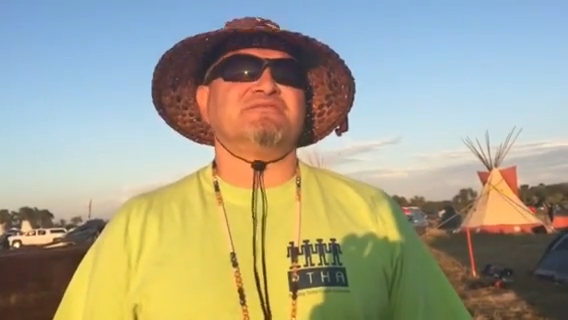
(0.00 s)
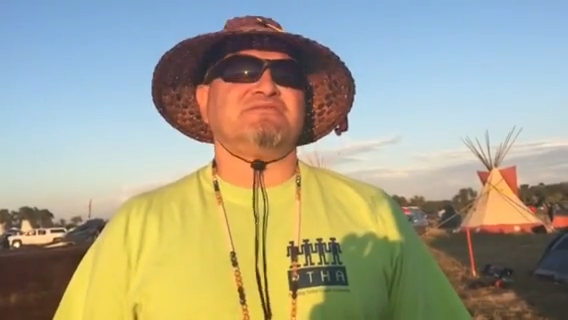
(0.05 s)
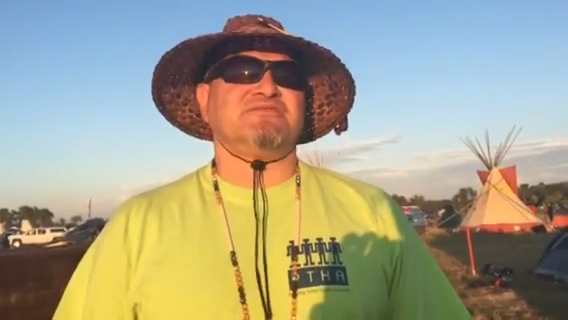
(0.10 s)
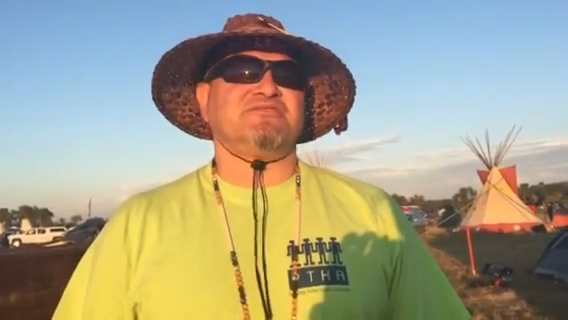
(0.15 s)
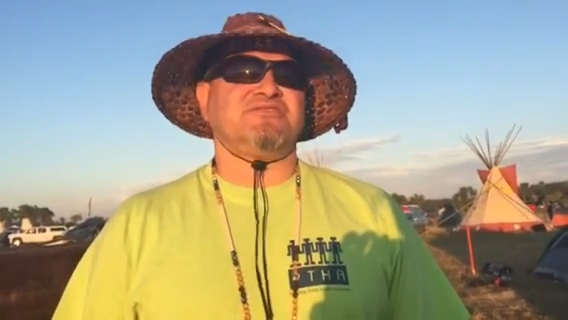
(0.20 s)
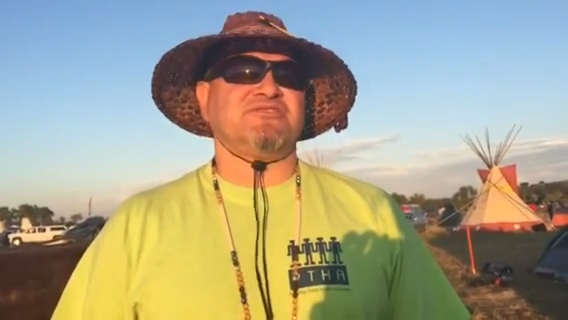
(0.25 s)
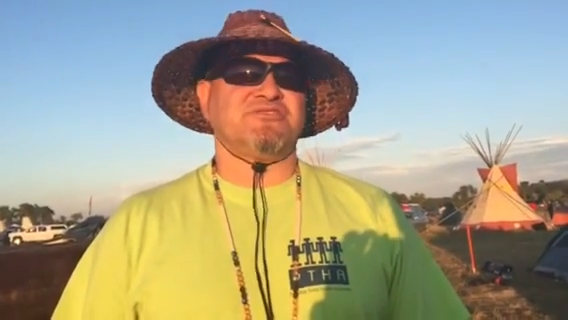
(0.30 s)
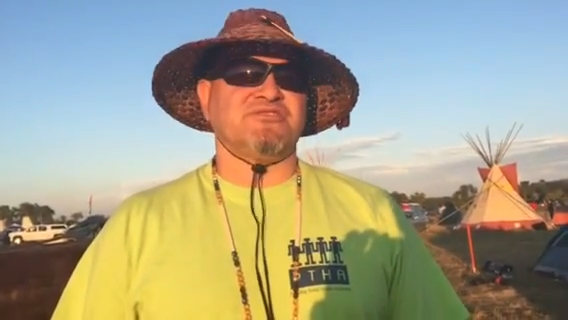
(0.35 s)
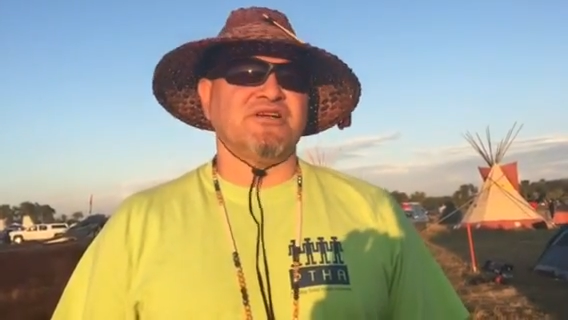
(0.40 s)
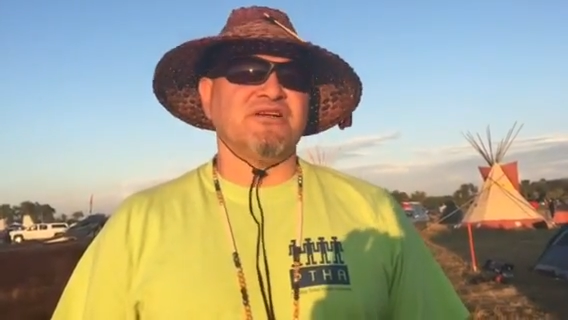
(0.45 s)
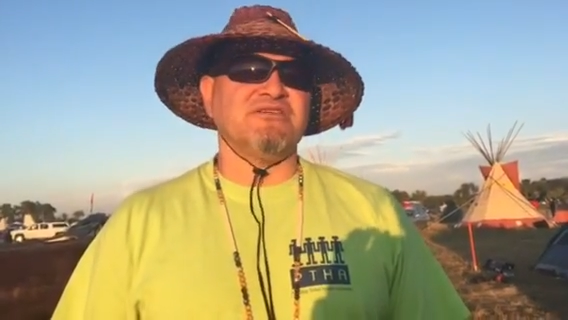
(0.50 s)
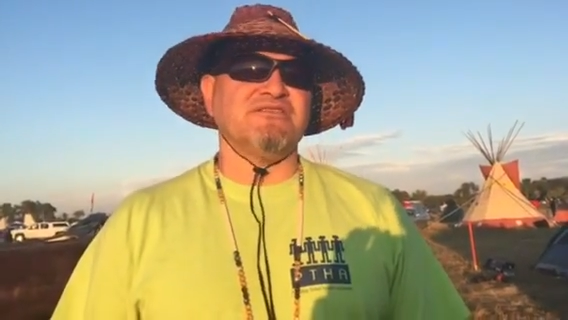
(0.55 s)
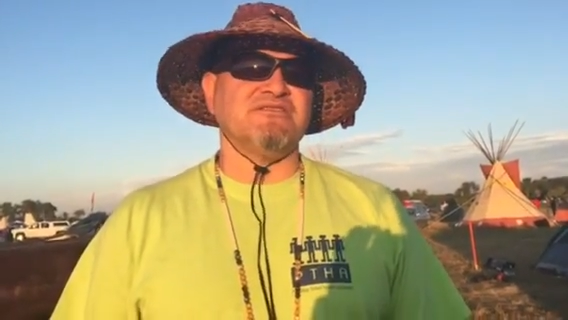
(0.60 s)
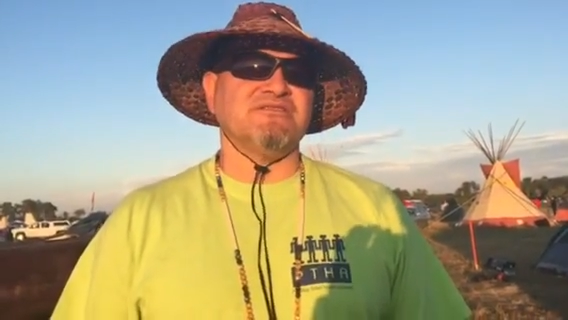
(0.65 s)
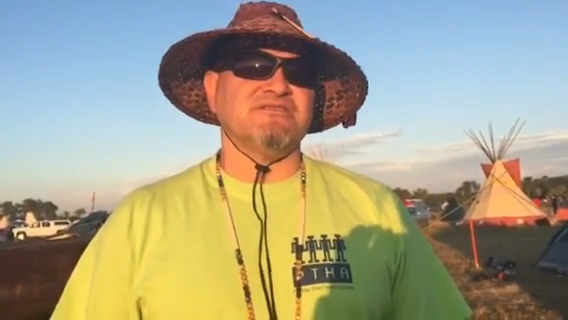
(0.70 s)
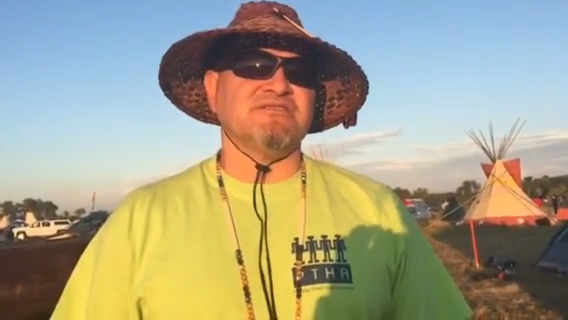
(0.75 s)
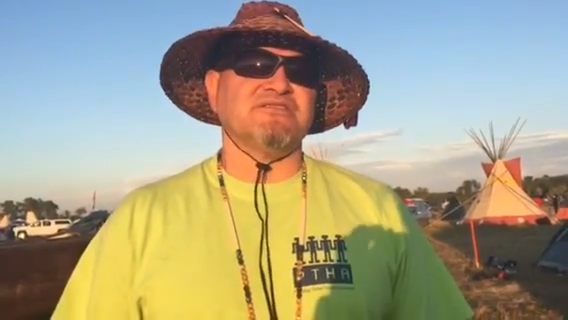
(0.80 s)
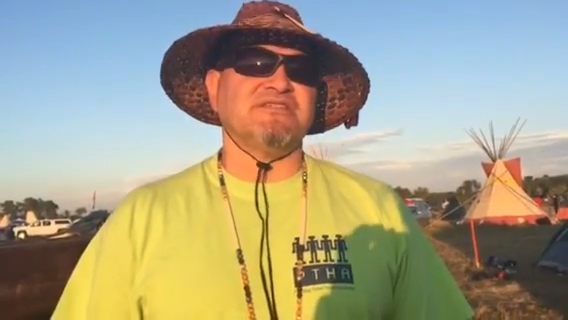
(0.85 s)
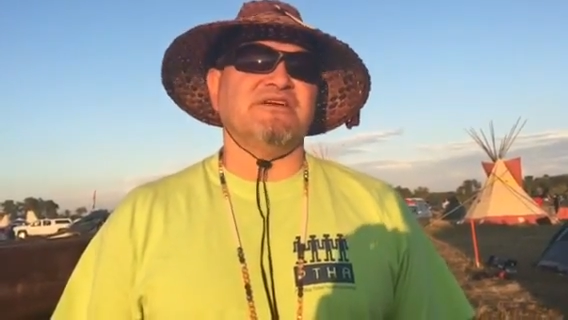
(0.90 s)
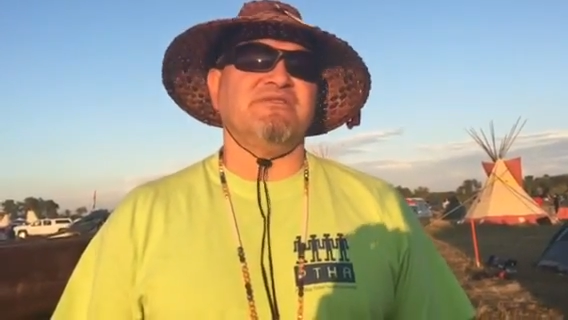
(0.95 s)

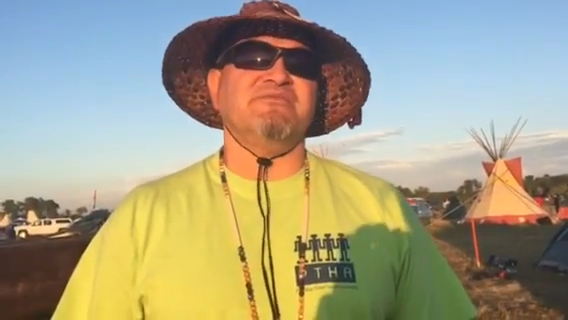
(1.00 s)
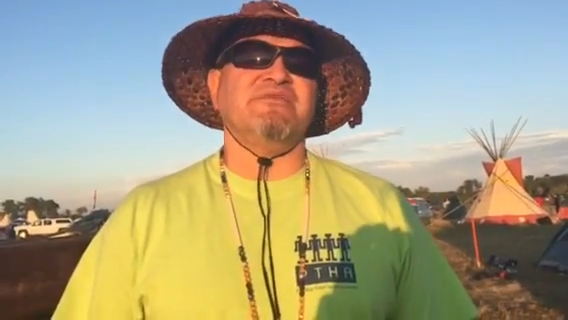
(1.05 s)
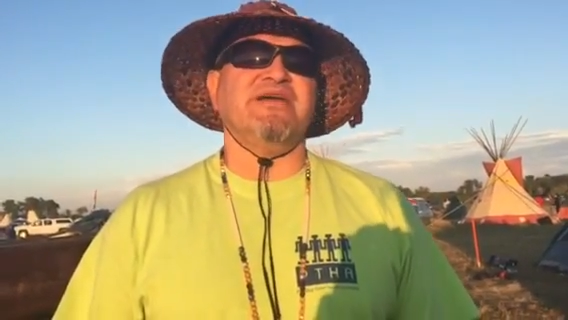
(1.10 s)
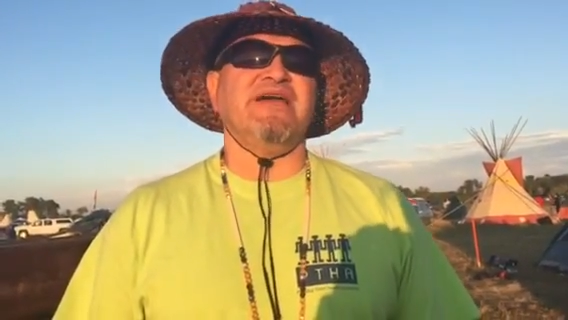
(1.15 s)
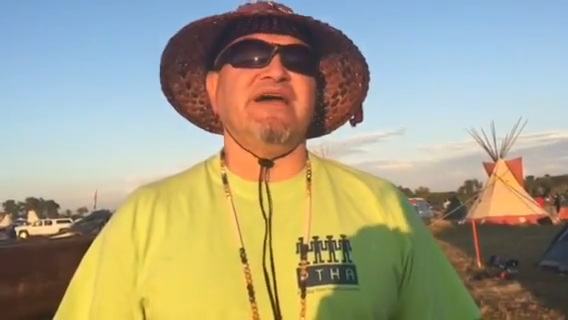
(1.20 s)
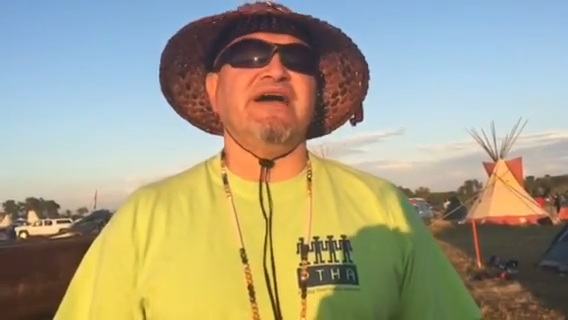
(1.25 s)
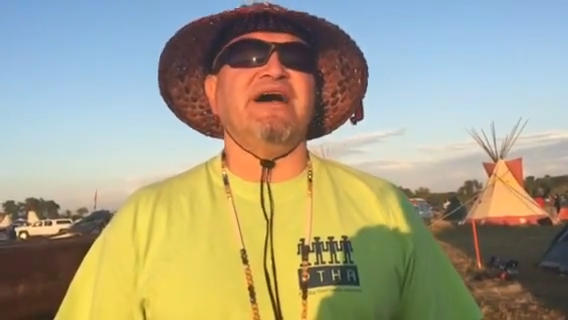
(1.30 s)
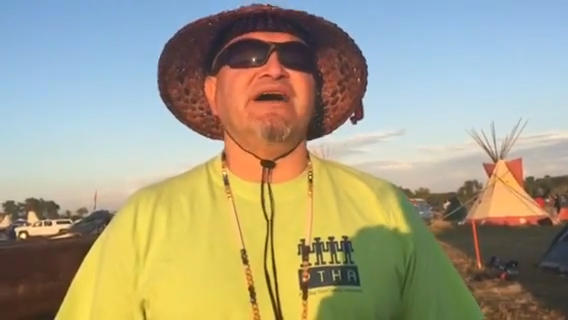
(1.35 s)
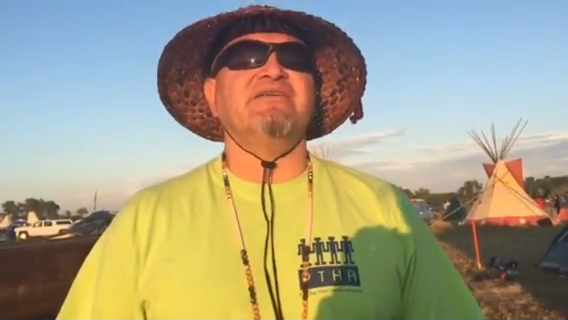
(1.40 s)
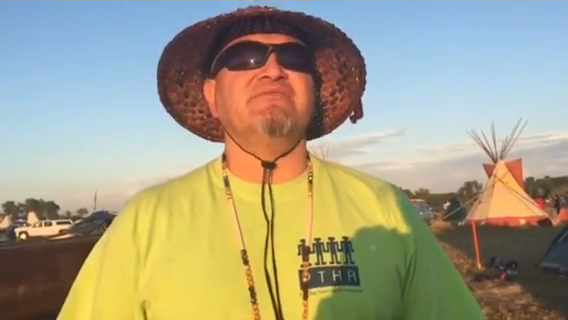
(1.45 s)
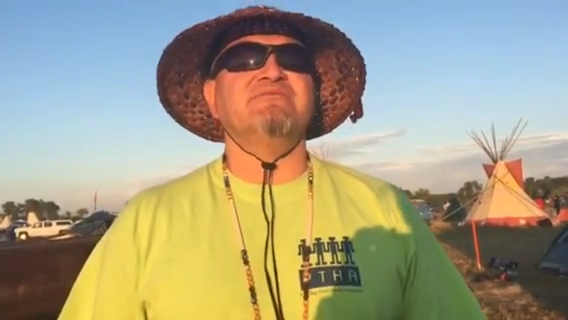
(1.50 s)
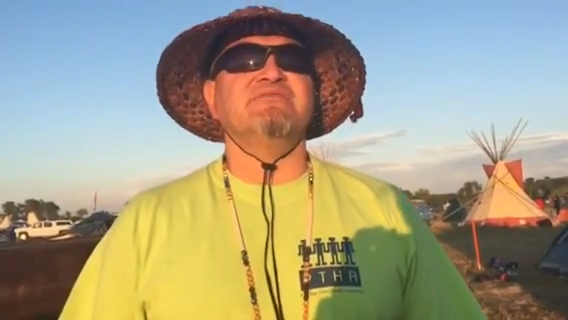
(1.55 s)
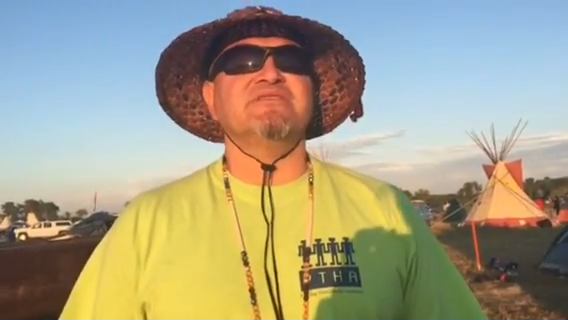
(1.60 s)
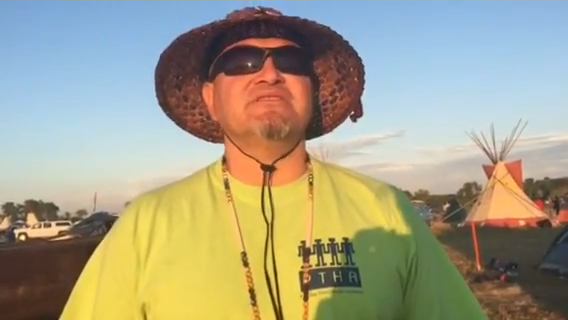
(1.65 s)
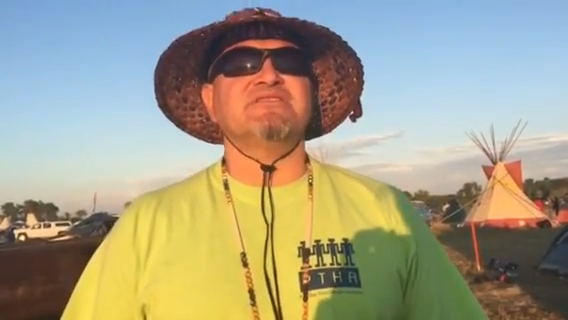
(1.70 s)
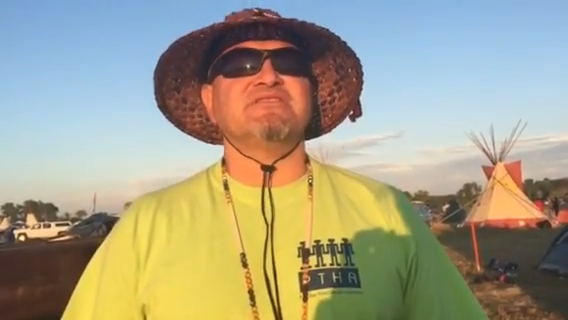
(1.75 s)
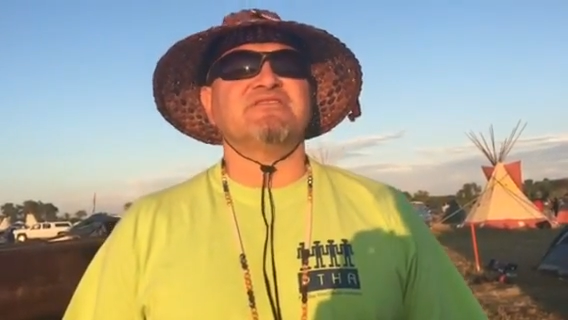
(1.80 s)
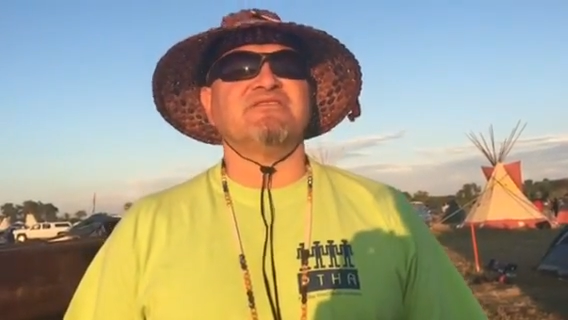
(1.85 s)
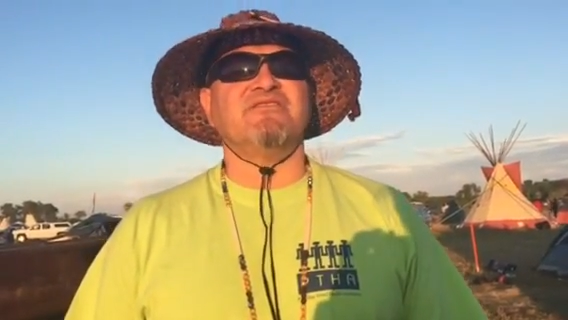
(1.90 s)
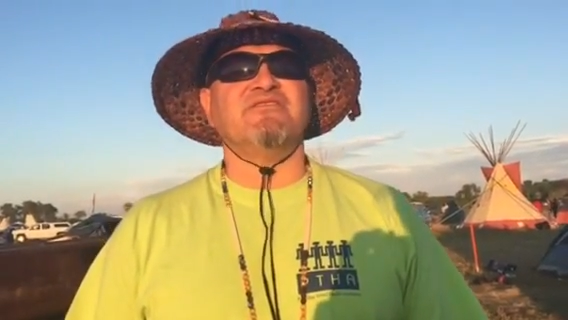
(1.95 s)
struggles that we had was